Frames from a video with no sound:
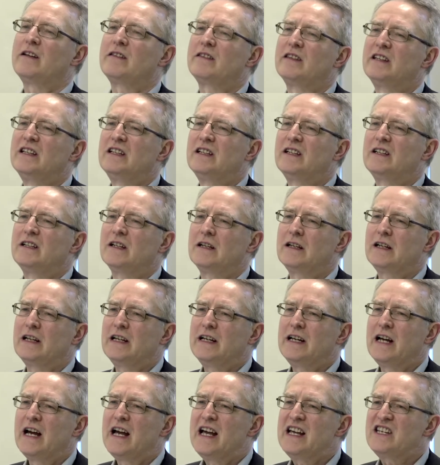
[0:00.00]
think
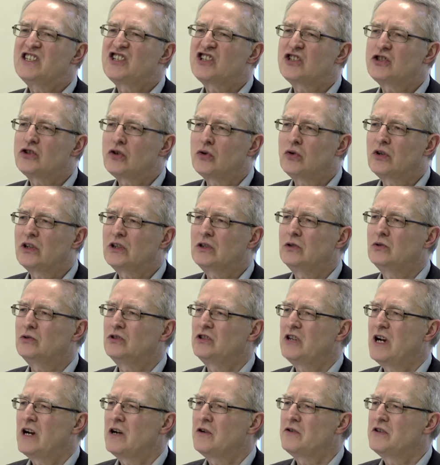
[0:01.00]
a historical
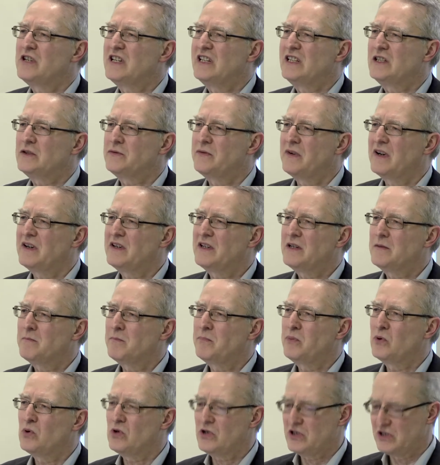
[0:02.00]
grounding is very
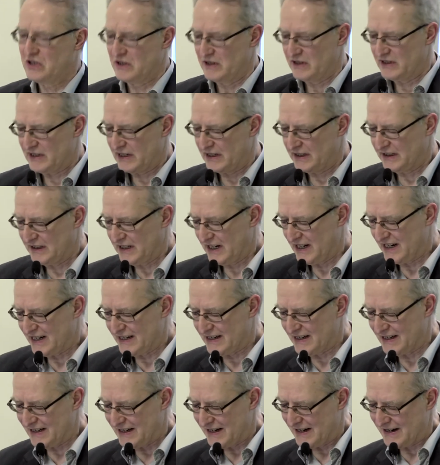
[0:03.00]
important. And
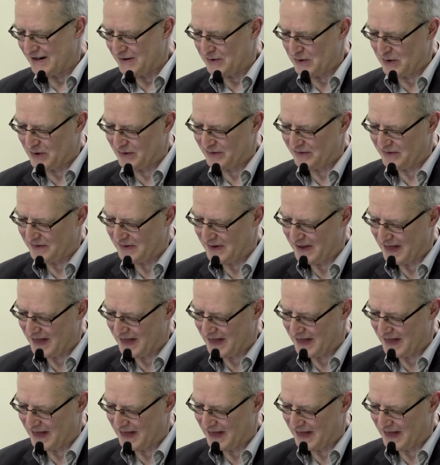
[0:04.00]
again, sort of